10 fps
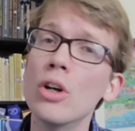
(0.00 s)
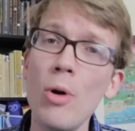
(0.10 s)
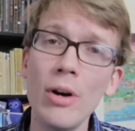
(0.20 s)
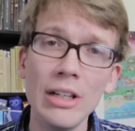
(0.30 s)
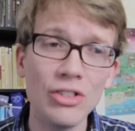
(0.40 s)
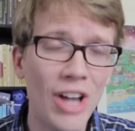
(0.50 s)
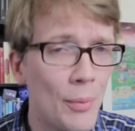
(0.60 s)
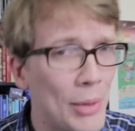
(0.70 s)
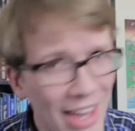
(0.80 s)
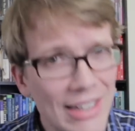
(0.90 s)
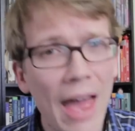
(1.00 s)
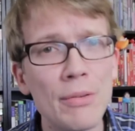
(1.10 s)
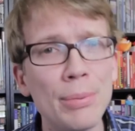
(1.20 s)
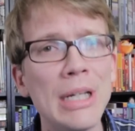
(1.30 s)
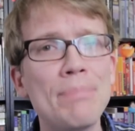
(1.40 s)
Good morning, John. We like to
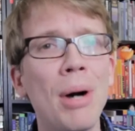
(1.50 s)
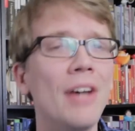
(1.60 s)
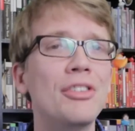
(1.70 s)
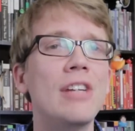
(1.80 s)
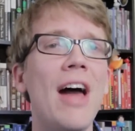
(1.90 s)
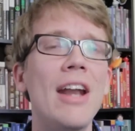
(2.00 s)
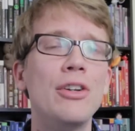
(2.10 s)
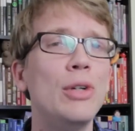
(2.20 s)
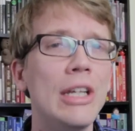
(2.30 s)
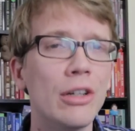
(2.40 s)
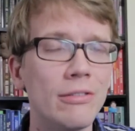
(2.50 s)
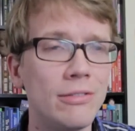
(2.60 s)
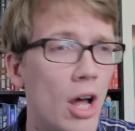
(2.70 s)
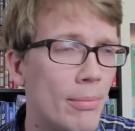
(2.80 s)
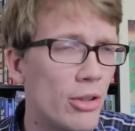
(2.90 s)
have a pretty positive attitude here at
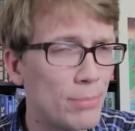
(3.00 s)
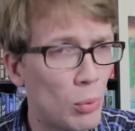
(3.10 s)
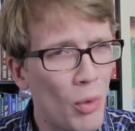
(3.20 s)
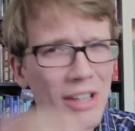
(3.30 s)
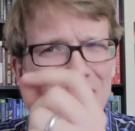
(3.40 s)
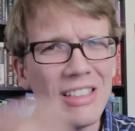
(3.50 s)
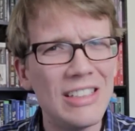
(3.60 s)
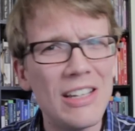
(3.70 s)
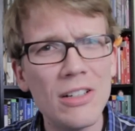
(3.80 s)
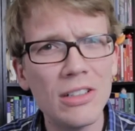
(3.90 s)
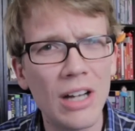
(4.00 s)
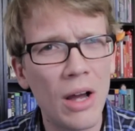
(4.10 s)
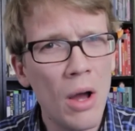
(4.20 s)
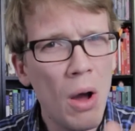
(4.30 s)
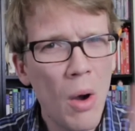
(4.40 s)
Vlogbrothers, but once a year
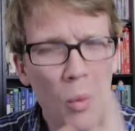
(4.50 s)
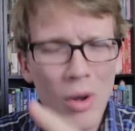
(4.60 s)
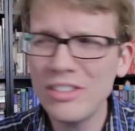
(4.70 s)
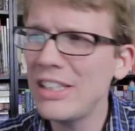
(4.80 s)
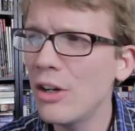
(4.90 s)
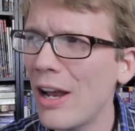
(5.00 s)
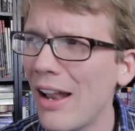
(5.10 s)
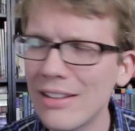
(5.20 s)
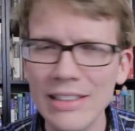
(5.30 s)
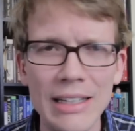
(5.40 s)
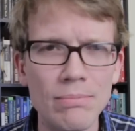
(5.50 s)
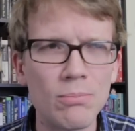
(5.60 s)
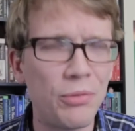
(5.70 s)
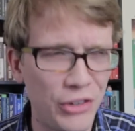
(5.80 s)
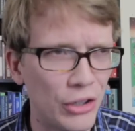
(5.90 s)
I like to get
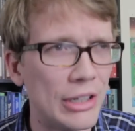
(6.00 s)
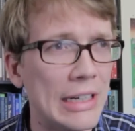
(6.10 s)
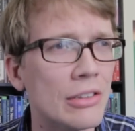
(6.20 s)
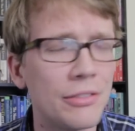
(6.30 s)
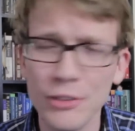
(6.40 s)
furious.